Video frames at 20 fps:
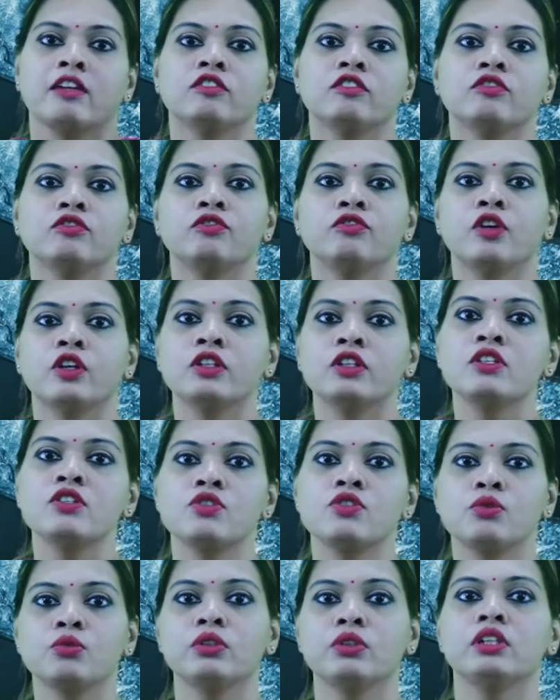For the
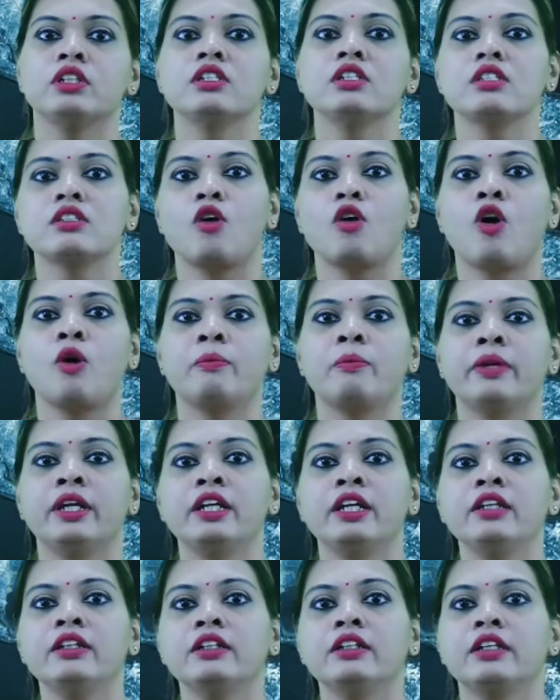students
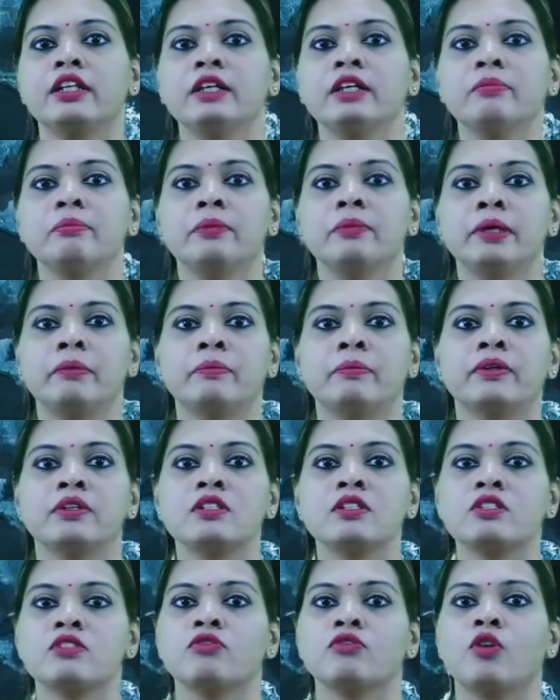opting 3 papers,
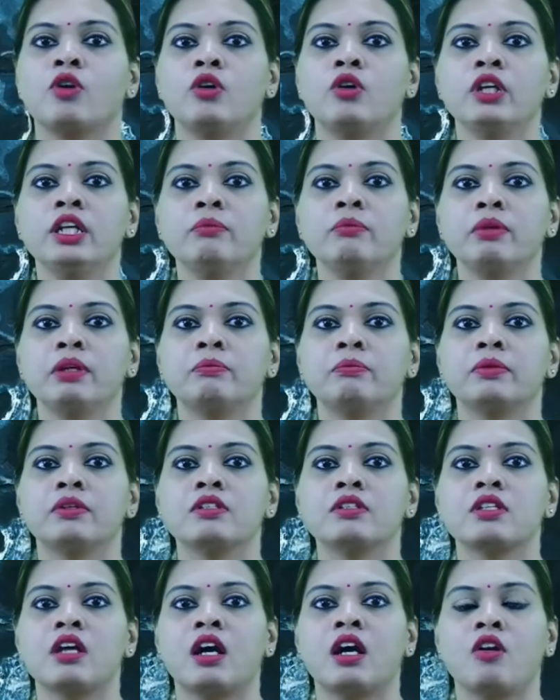following papers
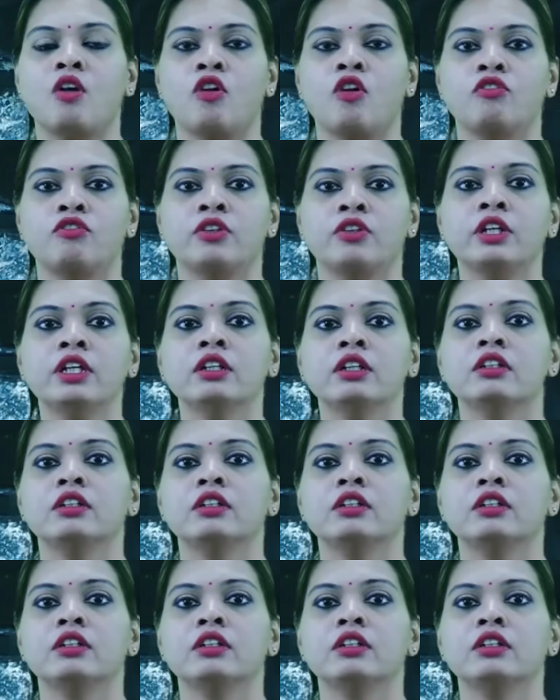are offered.